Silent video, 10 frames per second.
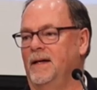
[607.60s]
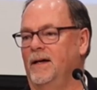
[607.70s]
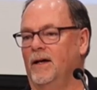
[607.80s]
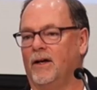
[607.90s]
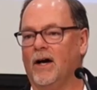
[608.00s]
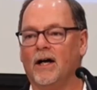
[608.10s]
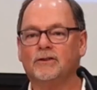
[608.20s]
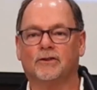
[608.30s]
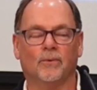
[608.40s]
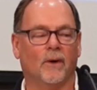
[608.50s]

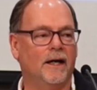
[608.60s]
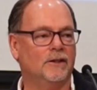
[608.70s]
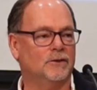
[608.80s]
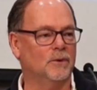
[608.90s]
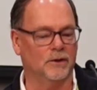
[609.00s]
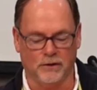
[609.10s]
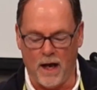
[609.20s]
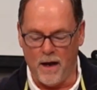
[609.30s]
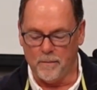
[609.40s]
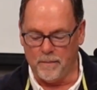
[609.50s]
God's grace was
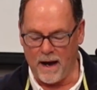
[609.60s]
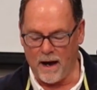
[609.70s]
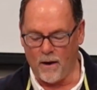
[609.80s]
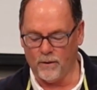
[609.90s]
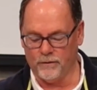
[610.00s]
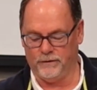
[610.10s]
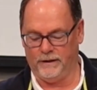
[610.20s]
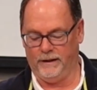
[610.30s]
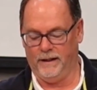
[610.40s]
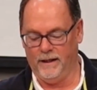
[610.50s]

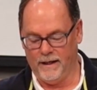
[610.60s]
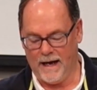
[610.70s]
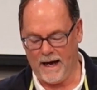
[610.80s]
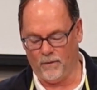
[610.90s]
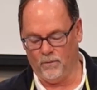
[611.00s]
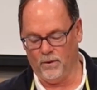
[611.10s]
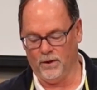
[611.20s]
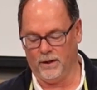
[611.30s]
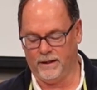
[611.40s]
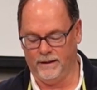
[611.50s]
powerfully at
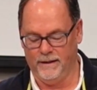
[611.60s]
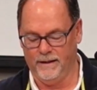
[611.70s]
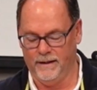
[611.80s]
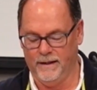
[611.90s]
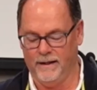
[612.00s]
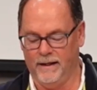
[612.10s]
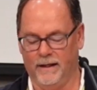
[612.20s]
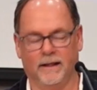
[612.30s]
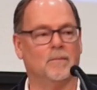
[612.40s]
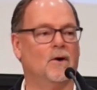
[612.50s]
work
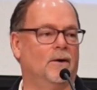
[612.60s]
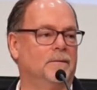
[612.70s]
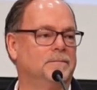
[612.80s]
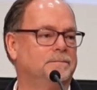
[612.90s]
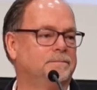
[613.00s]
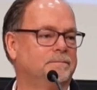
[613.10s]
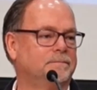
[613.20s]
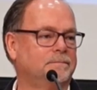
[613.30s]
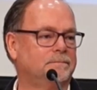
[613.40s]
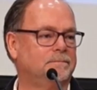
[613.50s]
in them all
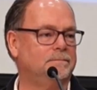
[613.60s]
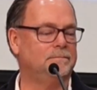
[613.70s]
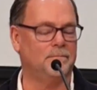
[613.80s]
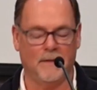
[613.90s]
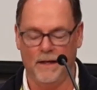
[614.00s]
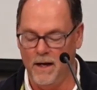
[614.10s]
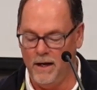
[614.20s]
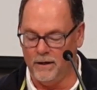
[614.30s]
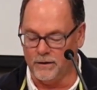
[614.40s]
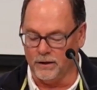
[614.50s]

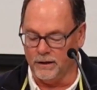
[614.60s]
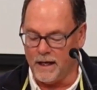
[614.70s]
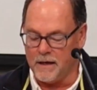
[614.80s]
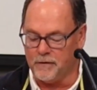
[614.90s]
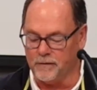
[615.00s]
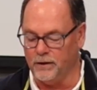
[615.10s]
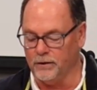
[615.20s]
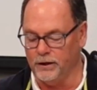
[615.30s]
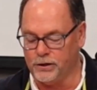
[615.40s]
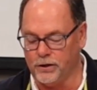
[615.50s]
the life of the
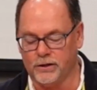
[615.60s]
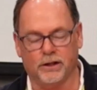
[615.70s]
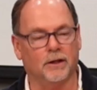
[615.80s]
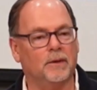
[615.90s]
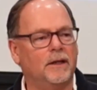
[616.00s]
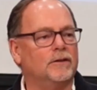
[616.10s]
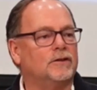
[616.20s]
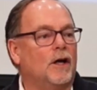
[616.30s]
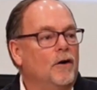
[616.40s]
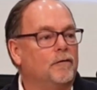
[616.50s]
early church and the
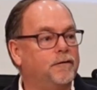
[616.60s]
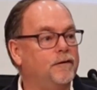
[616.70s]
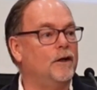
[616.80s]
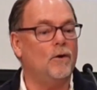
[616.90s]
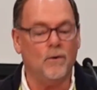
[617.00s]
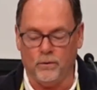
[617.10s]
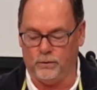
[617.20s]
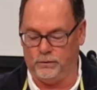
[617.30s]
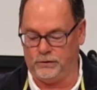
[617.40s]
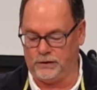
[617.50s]
believers
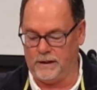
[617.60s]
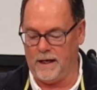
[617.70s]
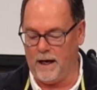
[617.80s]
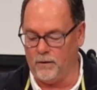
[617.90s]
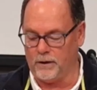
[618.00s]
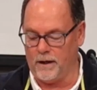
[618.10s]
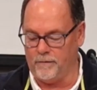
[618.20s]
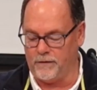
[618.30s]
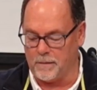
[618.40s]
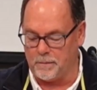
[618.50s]
flows out
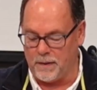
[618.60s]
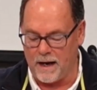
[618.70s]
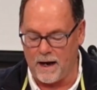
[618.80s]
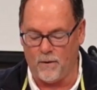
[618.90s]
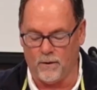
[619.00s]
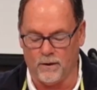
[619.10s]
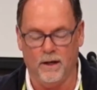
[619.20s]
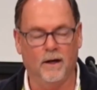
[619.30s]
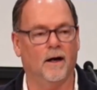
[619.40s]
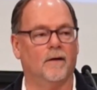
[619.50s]
of the power
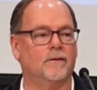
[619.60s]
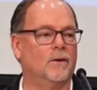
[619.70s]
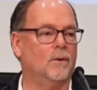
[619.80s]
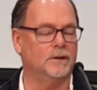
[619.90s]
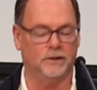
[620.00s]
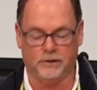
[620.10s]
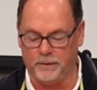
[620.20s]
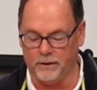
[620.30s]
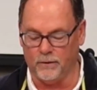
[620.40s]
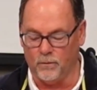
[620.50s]
of the Holy
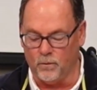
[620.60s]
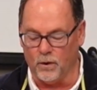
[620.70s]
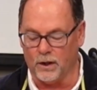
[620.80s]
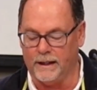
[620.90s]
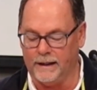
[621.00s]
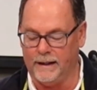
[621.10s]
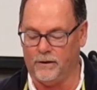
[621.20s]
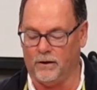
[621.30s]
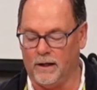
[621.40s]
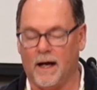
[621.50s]
Spirit working in
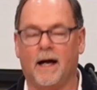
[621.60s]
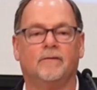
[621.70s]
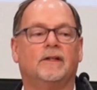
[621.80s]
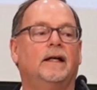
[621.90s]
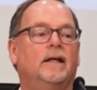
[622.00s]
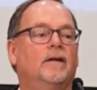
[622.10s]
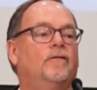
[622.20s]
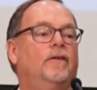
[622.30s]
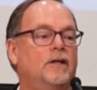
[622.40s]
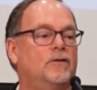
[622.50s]
their lives
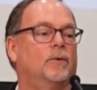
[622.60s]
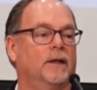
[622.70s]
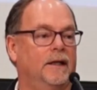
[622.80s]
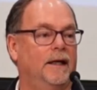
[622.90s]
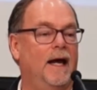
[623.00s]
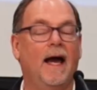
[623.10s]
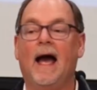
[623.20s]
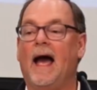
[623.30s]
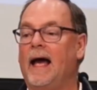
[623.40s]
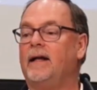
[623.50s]
individually
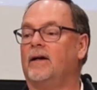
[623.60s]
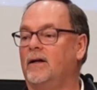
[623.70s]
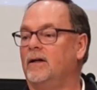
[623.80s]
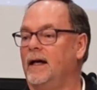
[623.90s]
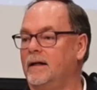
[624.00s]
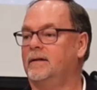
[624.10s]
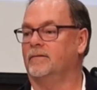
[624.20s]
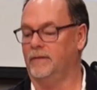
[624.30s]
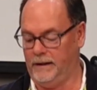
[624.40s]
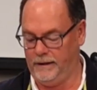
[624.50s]
and
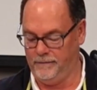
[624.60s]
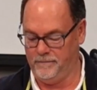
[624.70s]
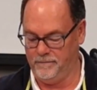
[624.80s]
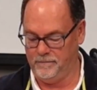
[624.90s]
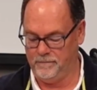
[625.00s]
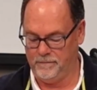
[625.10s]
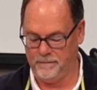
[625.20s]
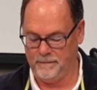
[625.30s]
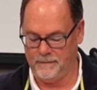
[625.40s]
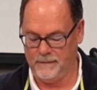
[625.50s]
collectively.
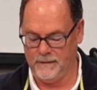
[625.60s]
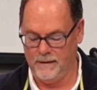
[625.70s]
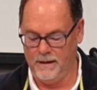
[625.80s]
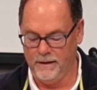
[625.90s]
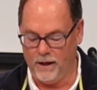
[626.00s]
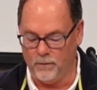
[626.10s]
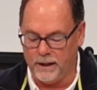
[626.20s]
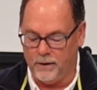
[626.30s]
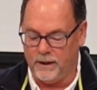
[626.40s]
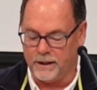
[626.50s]
Now,
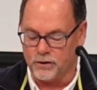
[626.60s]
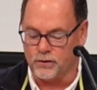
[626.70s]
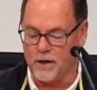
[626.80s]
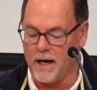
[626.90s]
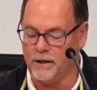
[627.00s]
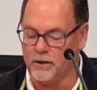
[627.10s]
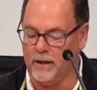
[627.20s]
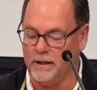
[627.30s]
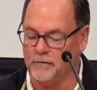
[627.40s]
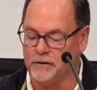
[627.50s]
we, we can try to
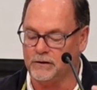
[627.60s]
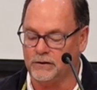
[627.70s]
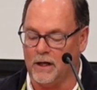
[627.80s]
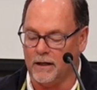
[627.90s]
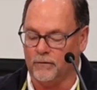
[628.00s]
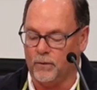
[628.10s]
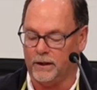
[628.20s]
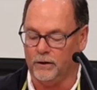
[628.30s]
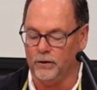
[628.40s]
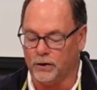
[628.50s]
create the facade of what
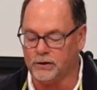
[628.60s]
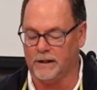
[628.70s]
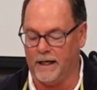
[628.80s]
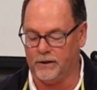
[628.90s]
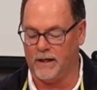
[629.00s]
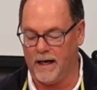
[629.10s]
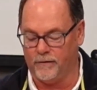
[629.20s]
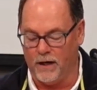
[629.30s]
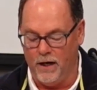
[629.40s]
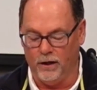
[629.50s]
it looks like to
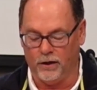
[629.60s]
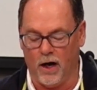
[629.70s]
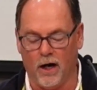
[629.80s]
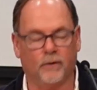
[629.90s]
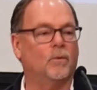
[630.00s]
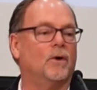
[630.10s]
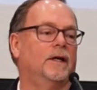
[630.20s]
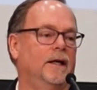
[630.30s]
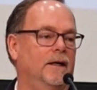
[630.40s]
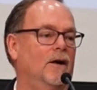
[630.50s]
have God
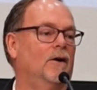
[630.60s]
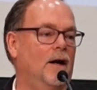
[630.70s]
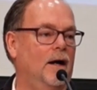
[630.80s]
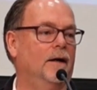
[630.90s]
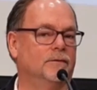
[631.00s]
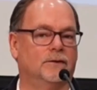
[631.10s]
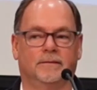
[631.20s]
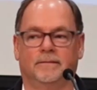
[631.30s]
working in our lives.